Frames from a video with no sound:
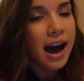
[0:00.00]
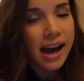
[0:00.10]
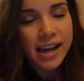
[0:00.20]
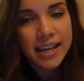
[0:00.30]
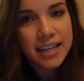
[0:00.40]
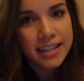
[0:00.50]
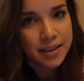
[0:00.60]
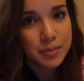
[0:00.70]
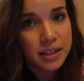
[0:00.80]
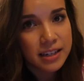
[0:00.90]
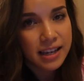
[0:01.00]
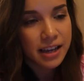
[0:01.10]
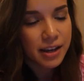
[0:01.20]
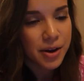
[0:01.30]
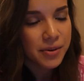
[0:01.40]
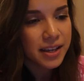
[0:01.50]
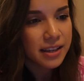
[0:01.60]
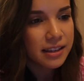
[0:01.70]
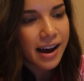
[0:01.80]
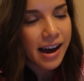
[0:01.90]
I am gonna get
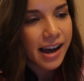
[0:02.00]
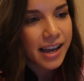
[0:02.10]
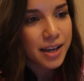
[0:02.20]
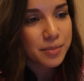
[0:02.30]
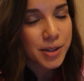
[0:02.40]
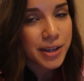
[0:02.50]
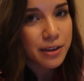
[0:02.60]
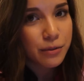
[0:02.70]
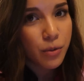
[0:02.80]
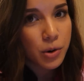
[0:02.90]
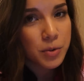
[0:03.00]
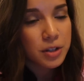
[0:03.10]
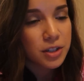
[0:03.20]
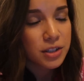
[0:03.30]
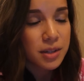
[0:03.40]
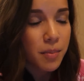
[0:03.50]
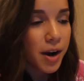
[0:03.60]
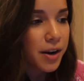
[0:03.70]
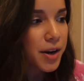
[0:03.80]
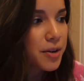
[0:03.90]
going. I am looking forward to
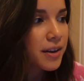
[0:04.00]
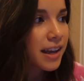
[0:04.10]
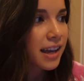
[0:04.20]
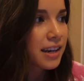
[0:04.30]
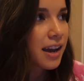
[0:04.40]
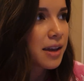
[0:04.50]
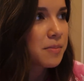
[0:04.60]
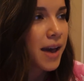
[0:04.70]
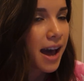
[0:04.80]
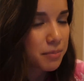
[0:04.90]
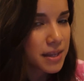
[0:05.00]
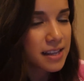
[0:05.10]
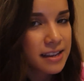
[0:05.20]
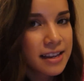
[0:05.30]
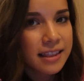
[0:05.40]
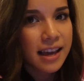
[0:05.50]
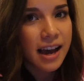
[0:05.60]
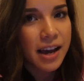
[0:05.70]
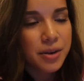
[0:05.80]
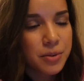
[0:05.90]
tomorrow, and I am happy that
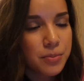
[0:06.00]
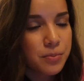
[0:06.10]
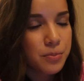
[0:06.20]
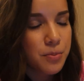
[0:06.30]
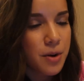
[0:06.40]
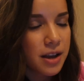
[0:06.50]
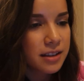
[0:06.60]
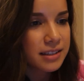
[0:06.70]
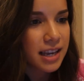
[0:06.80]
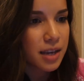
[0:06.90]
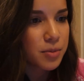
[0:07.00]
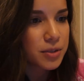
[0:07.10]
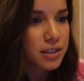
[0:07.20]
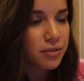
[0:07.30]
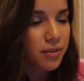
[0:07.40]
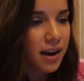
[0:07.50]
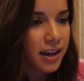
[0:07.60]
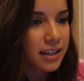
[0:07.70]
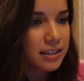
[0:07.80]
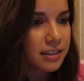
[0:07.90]
I was able to
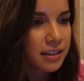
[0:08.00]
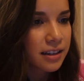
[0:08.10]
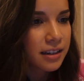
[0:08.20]
find